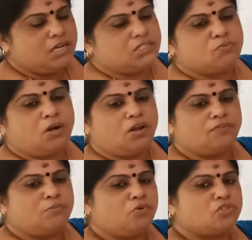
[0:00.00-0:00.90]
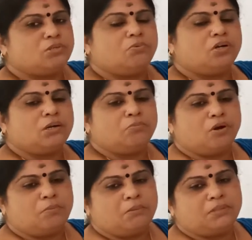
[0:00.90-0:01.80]
It's one of the most important
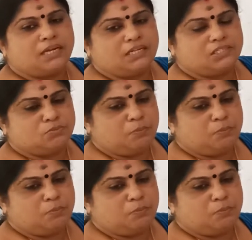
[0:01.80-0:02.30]
problem that is